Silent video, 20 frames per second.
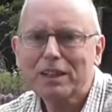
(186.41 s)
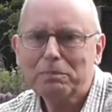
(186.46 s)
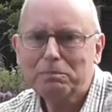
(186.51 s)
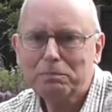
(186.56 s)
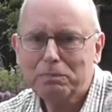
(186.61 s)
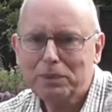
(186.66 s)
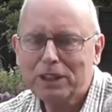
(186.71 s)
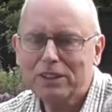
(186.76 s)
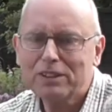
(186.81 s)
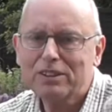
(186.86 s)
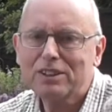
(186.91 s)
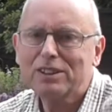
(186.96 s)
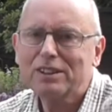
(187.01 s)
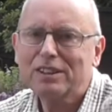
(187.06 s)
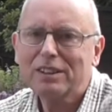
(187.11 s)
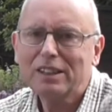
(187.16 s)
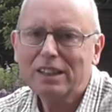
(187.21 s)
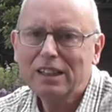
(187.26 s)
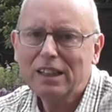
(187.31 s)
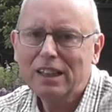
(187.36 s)
but
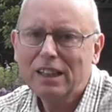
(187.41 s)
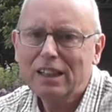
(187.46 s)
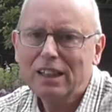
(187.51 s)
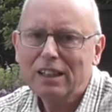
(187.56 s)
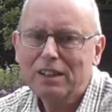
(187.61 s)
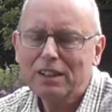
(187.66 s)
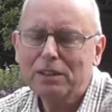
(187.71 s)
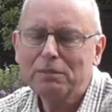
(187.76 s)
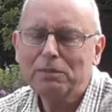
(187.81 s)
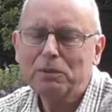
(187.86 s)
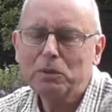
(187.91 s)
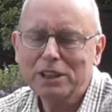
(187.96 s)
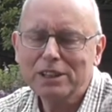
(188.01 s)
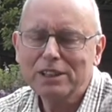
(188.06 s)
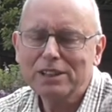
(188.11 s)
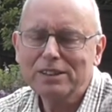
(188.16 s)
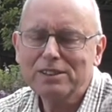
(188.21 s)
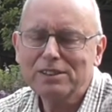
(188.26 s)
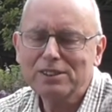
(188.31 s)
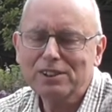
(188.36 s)
the
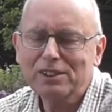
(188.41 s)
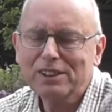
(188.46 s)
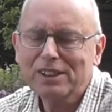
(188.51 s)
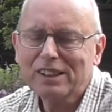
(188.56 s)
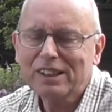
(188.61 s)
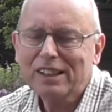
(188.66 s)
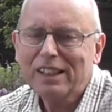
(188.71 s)
words